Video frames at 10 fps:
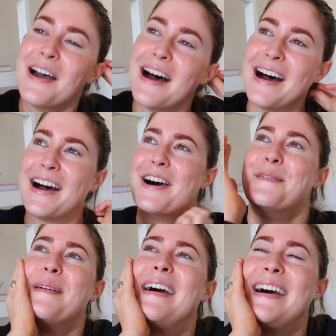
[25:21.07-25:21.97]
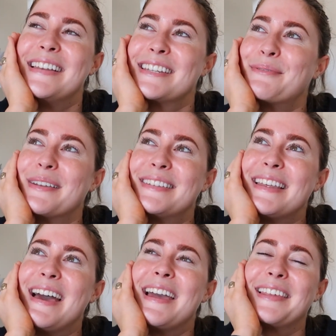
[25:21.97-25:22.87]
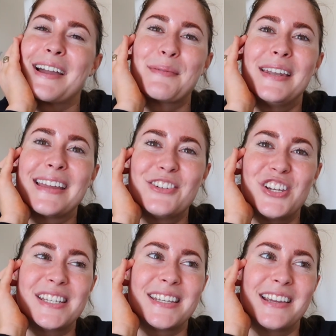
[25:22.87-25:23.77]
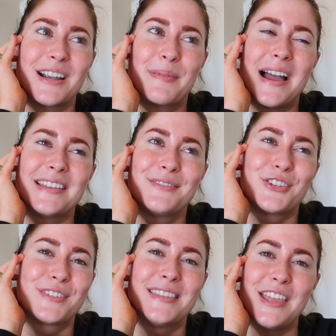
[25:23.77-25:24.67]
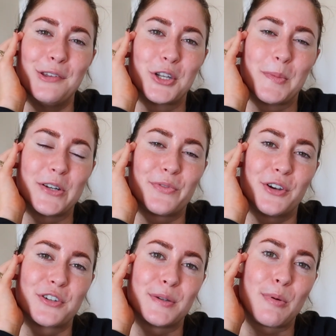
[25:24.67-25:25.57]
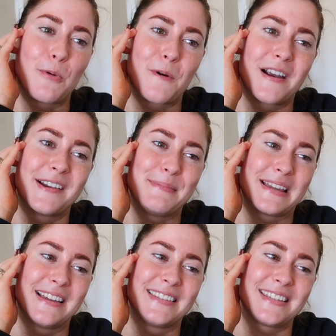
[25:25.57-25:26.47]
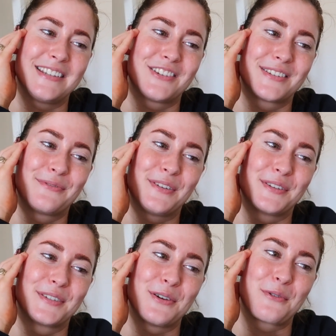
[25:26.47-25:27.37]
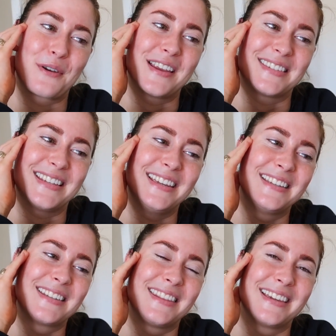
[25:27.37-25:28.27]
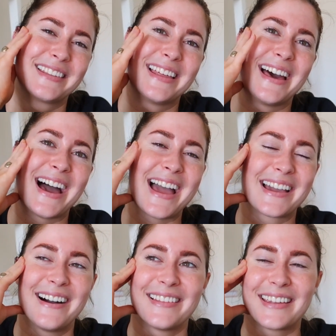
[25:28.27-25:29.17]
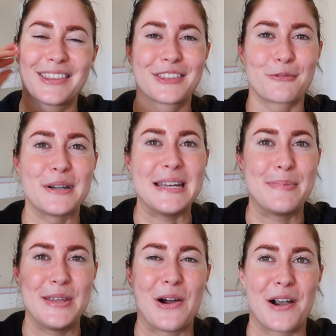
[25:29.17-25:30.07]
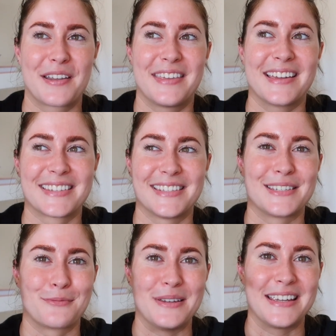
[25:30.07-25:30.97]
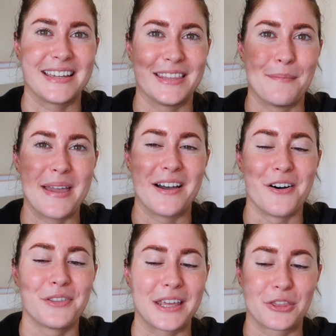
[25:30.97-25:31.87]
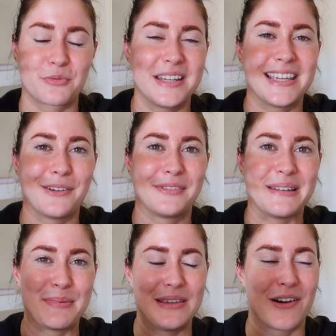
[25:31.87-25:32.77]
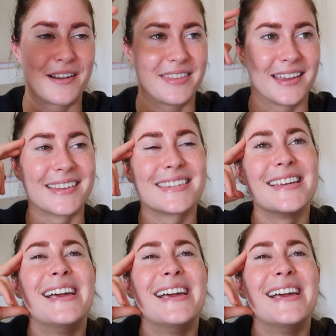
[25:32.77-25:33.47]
I just want to say, like, I'm gonna get cheesy here, but I just thank you so much for your support, because it just feels so crazy to think that I got like 3 PR things this week in the mail, like 3 gifted PR things.